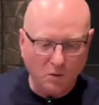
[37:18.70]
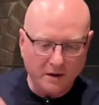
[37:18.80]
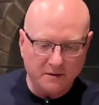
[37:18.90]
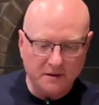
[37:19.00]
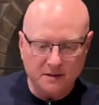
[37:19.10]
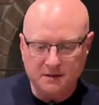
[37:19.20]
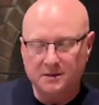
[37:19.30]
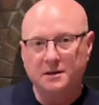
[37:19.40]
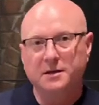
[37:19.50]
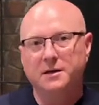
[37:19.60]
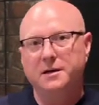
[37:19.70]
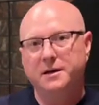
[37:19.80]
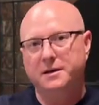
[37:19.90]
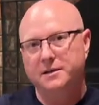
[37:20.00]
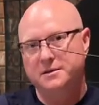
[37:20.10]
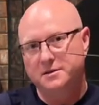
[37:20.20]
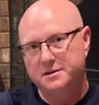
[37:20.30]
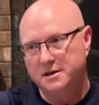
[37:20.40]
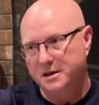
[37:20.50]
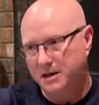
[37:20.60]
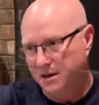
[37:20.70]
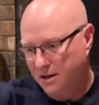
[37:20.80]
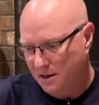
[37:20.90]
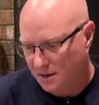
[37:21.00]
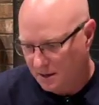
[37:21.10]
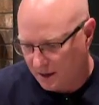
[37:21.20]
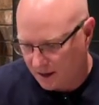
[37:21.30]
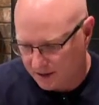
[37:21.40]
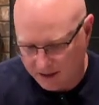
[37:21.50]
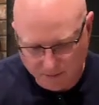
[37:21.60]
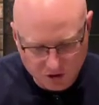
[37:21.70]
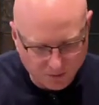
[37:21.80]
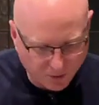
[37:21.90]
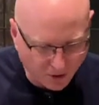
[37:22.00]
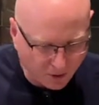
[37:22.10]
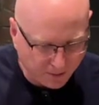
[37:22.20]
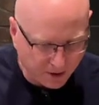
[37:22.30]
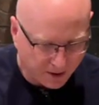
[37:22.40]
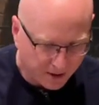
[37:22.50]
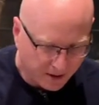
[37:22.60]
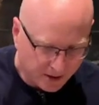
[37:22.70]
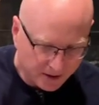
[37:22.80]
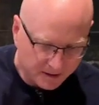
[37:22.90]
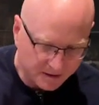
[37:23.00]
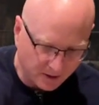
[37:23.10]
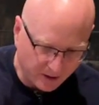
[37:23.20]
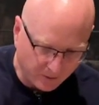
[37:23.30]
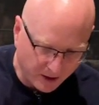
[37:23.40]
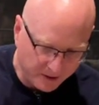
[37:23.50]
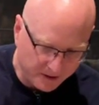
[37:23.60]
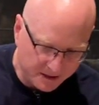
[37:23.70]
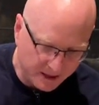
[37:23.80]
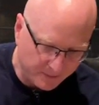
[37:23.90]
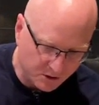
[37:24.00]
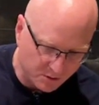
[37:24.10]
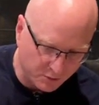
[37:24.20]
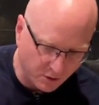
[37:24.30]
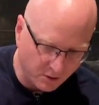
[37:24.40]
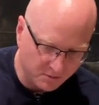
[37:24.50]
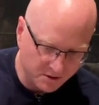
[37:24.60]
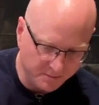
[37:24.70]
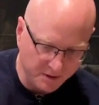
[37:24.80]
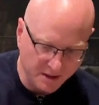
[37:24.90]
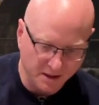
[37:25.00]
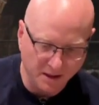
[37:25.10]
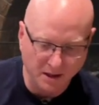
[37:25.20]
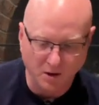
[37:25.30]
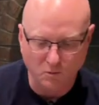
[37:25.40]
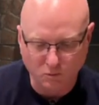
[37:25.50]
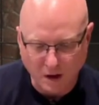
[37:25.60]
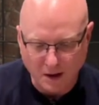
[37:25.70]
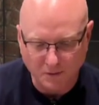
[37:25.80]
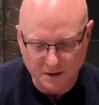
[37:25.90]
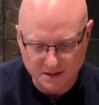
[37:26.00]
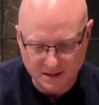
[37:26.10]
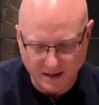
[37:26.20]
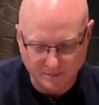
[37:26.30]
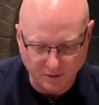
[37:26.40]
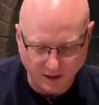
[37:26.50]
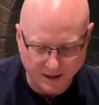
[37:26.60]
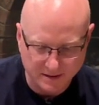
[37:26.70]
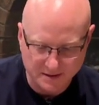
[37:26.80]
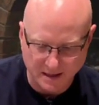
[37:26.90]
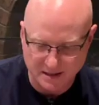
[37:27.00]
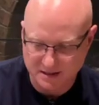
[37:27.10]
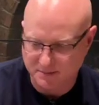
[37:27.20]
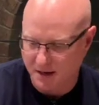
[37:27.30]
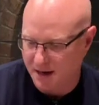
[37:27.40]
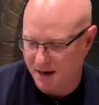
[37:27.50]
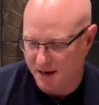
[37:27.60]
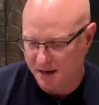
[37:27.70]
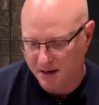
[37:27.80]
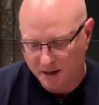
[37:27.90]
with this is the temperature probe. So I wanted the temperature probe to be around the same place as my